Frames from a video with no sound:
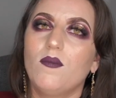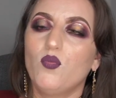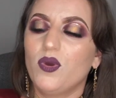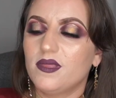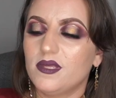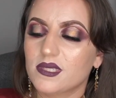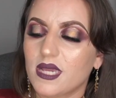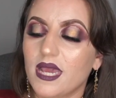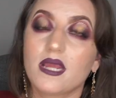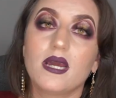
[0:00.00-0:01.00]
with this
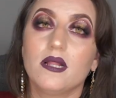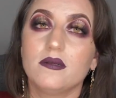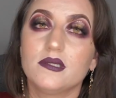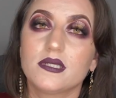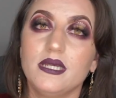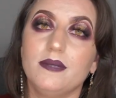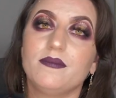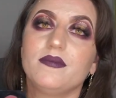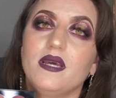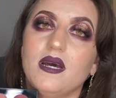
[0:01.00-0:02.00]
kind of color
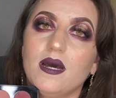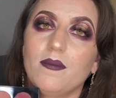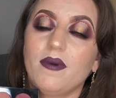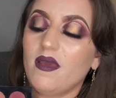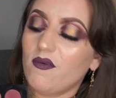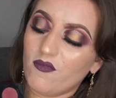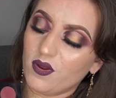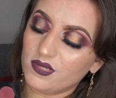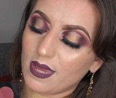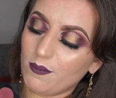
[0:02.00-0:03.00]
scheme. For
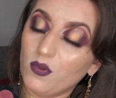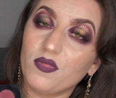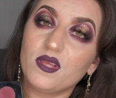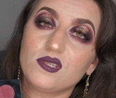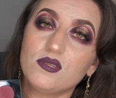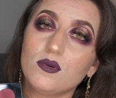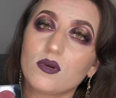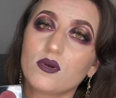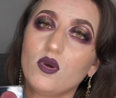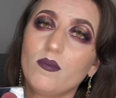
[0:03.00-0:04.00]
example, this
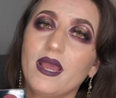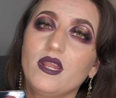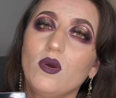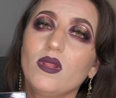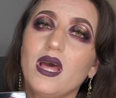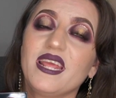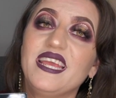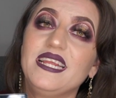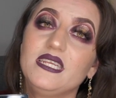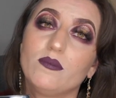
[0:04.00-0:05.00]
duochrome, I know a lot of
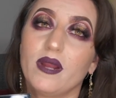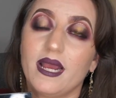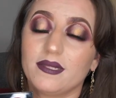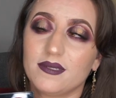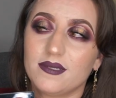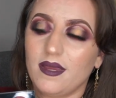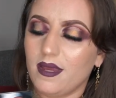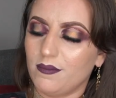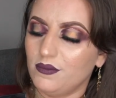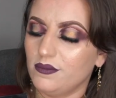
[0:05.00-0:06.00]
indie brands
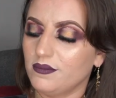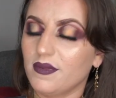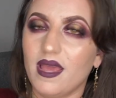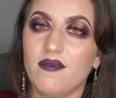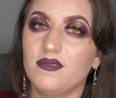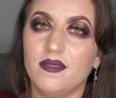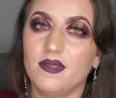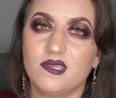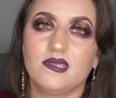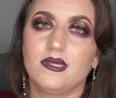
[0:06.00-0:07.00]
have done
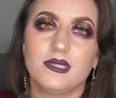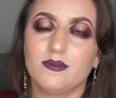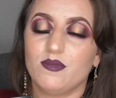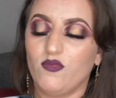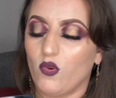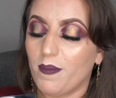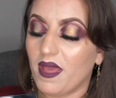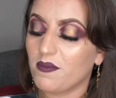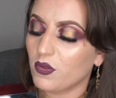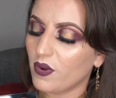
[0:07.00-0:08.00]
this since before
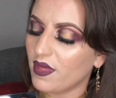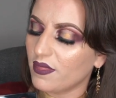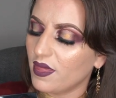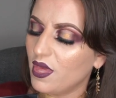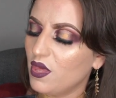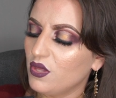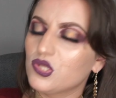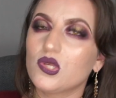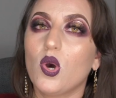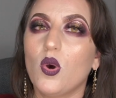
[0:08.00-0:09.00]
Pat McGrath.
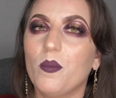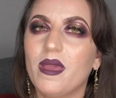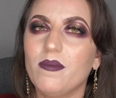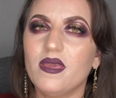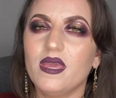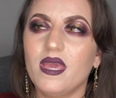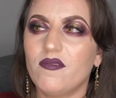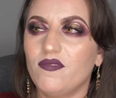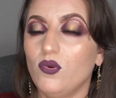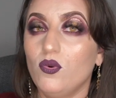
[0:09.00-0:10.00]
So maybe
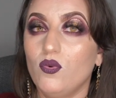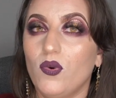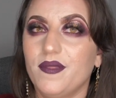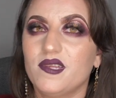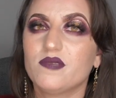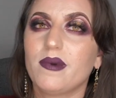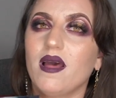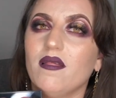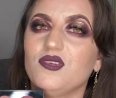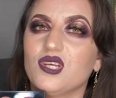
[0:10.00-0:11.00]
if you want this
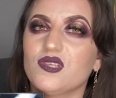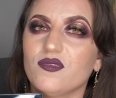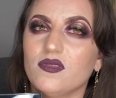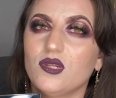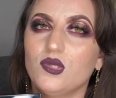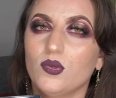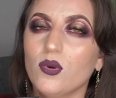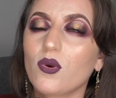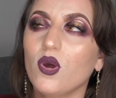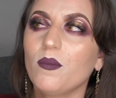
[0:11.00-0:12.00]
palette just for the
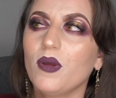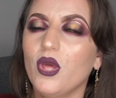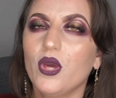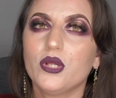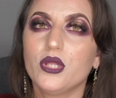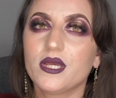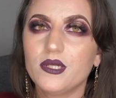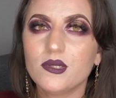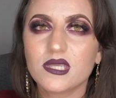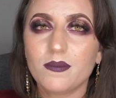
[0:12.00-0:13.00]
duochrome, look
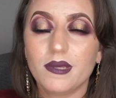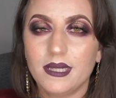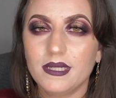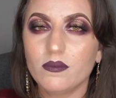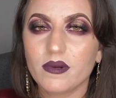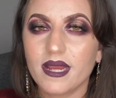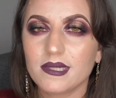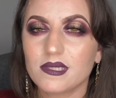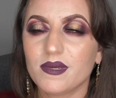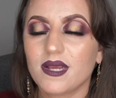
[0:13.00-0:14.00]
into some indie
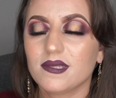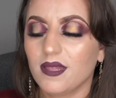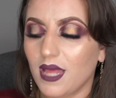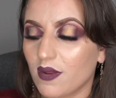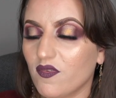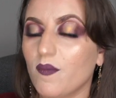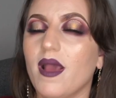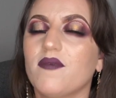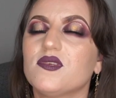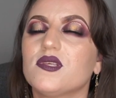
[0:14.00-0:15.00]
brands, because a lot of them
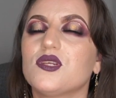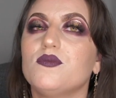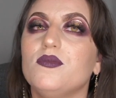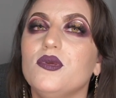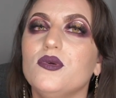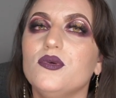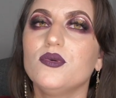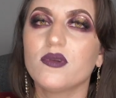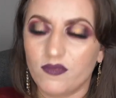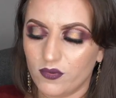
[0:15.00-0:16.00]
have such
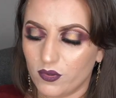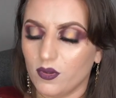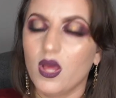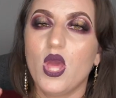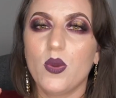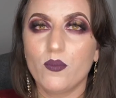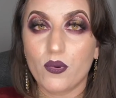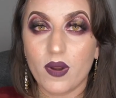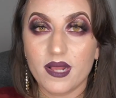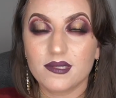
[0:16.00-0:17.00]
beautiful
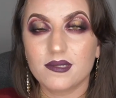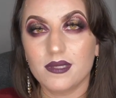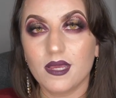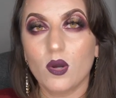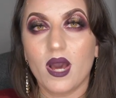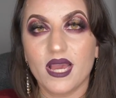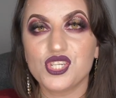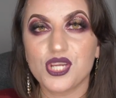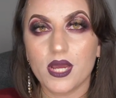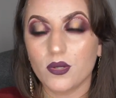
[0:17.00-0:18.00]
pressed single
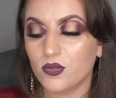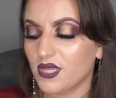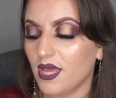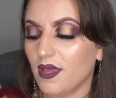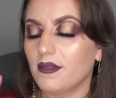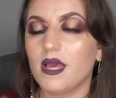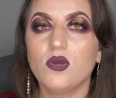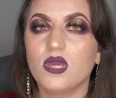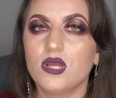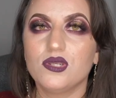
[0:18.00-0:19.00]
eyeshadows that you can